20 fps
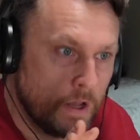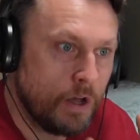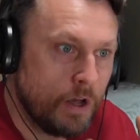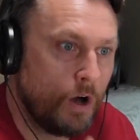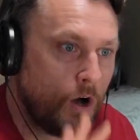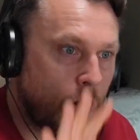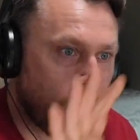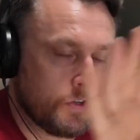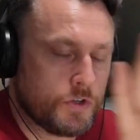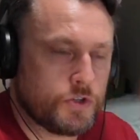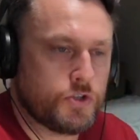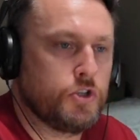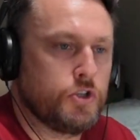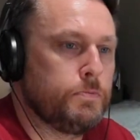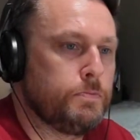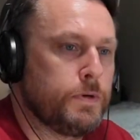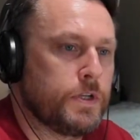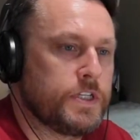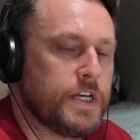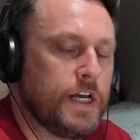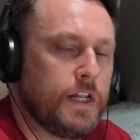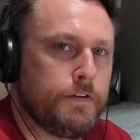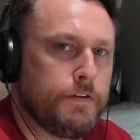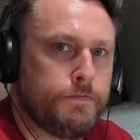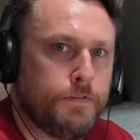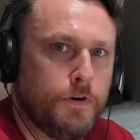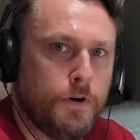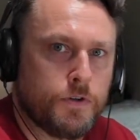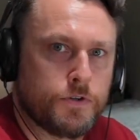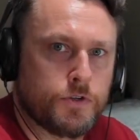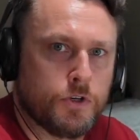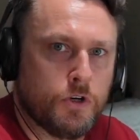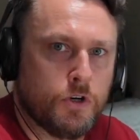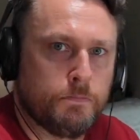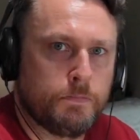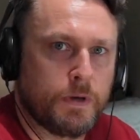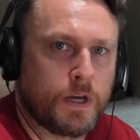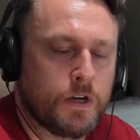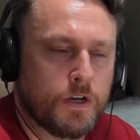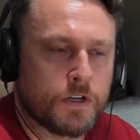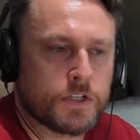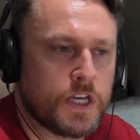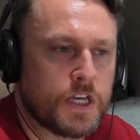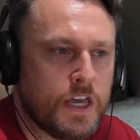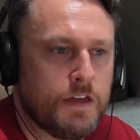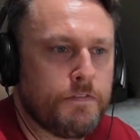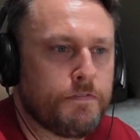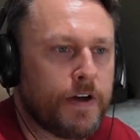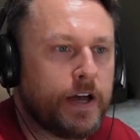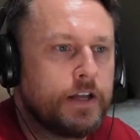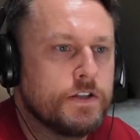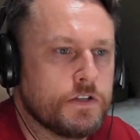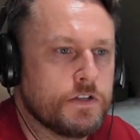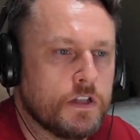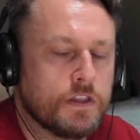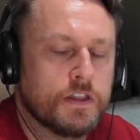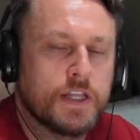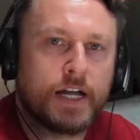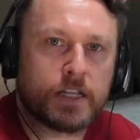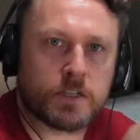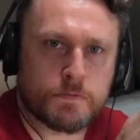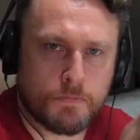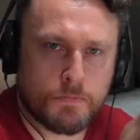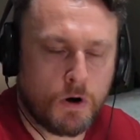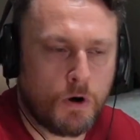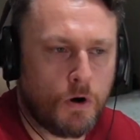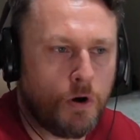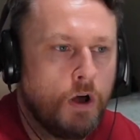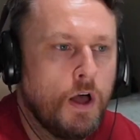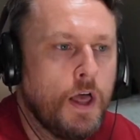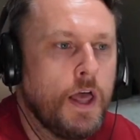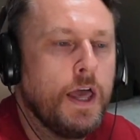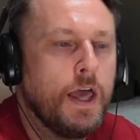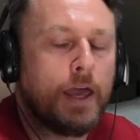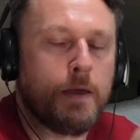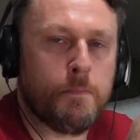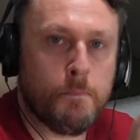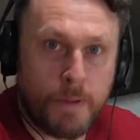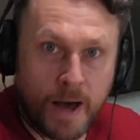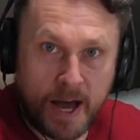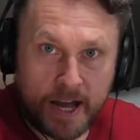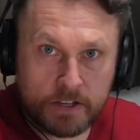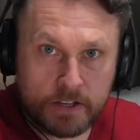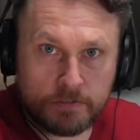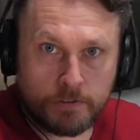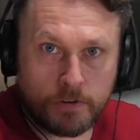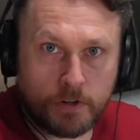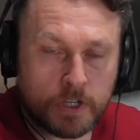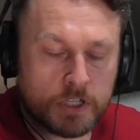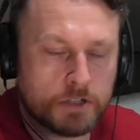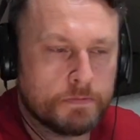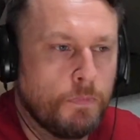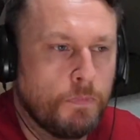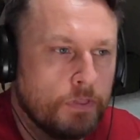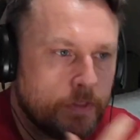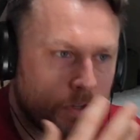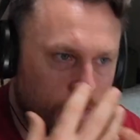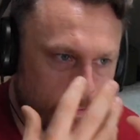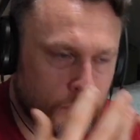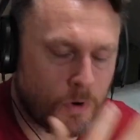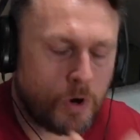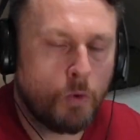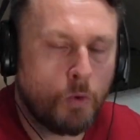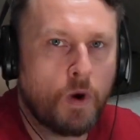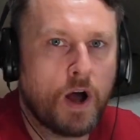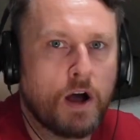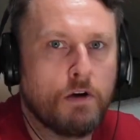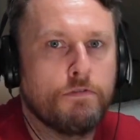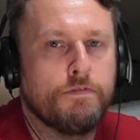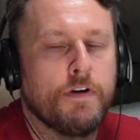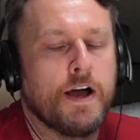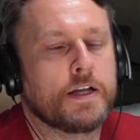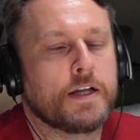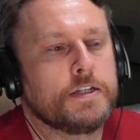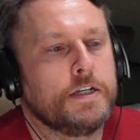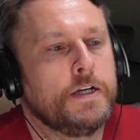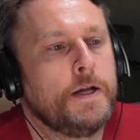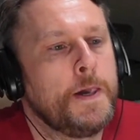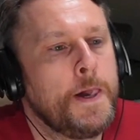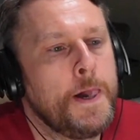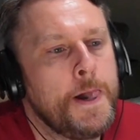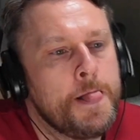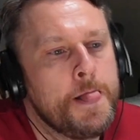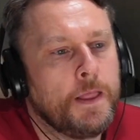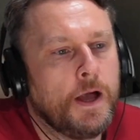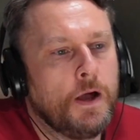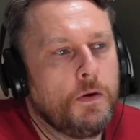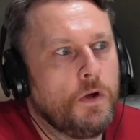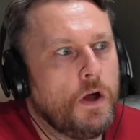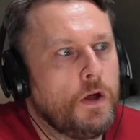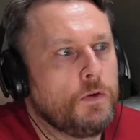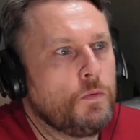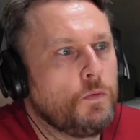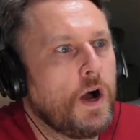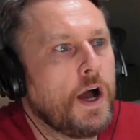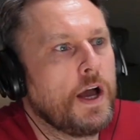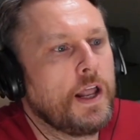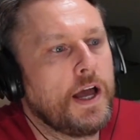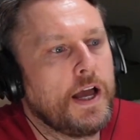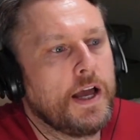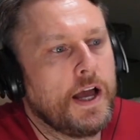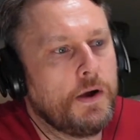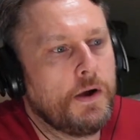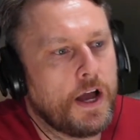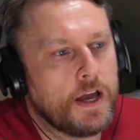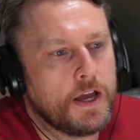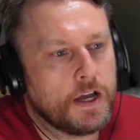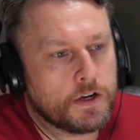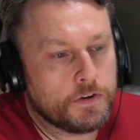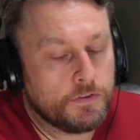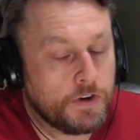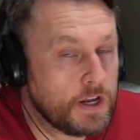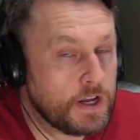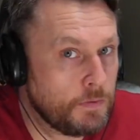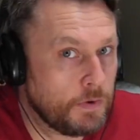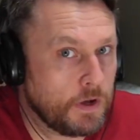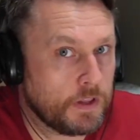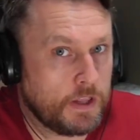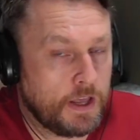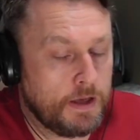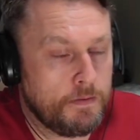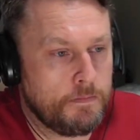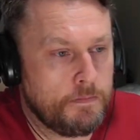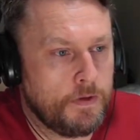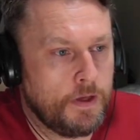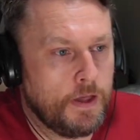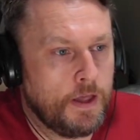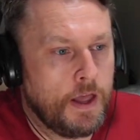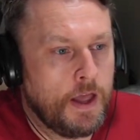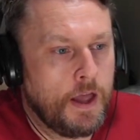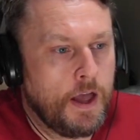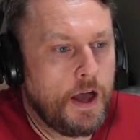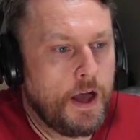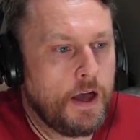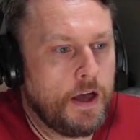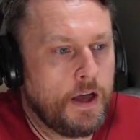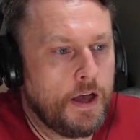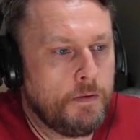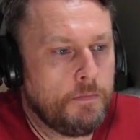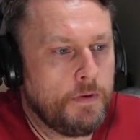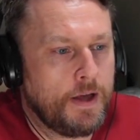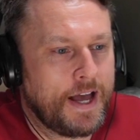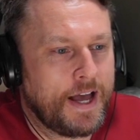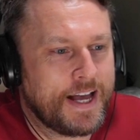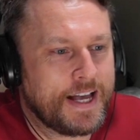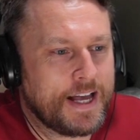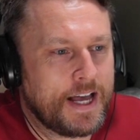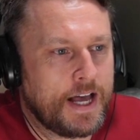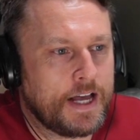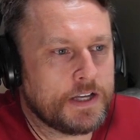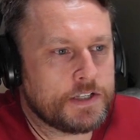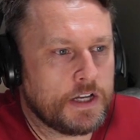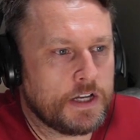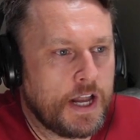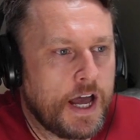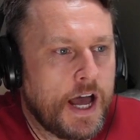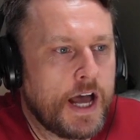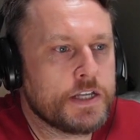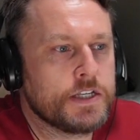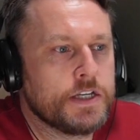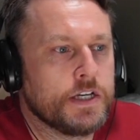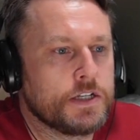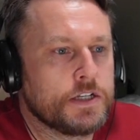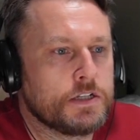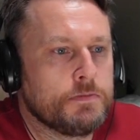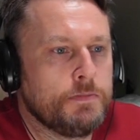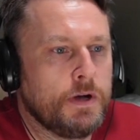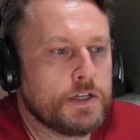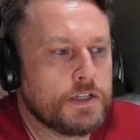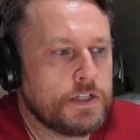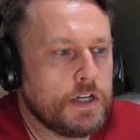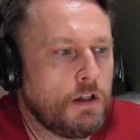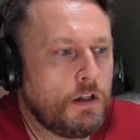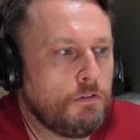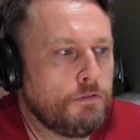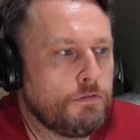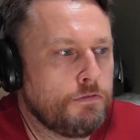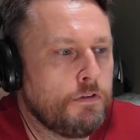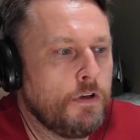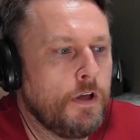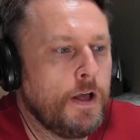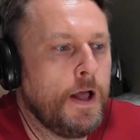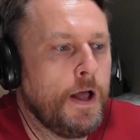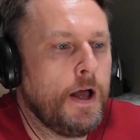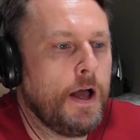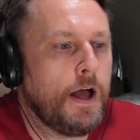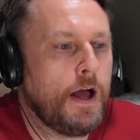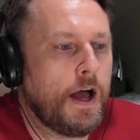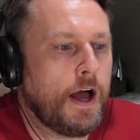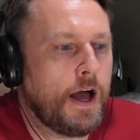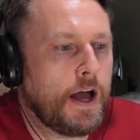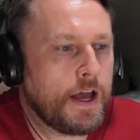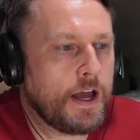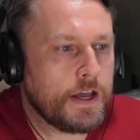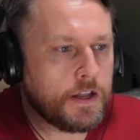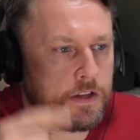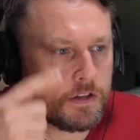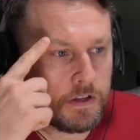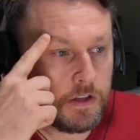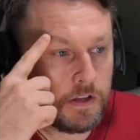or the super telephoto because he finds that that's more impactful. There's a more wow factor. And while I agree with him, as an artist myself, I